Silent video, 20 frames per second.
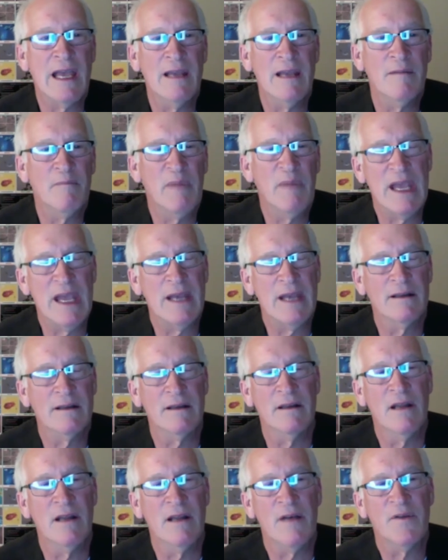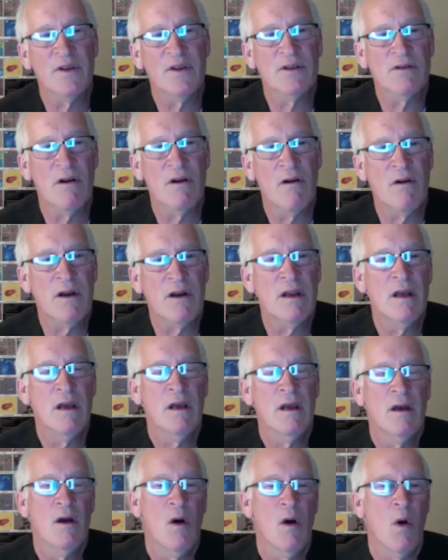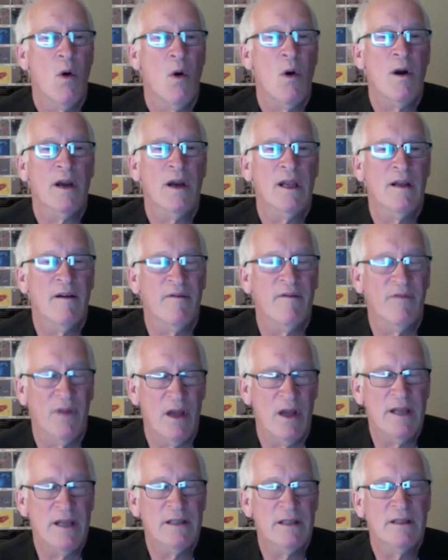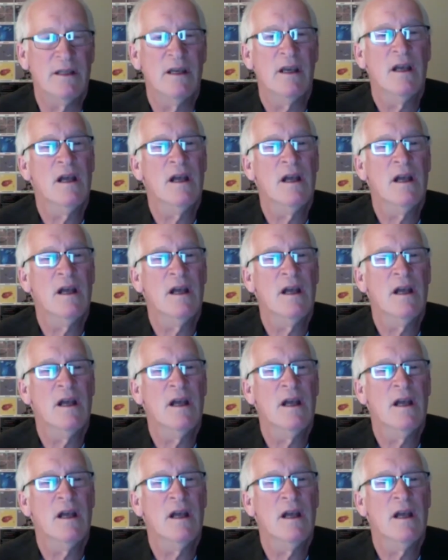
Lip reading: and baked and nothing's growing, or it floods,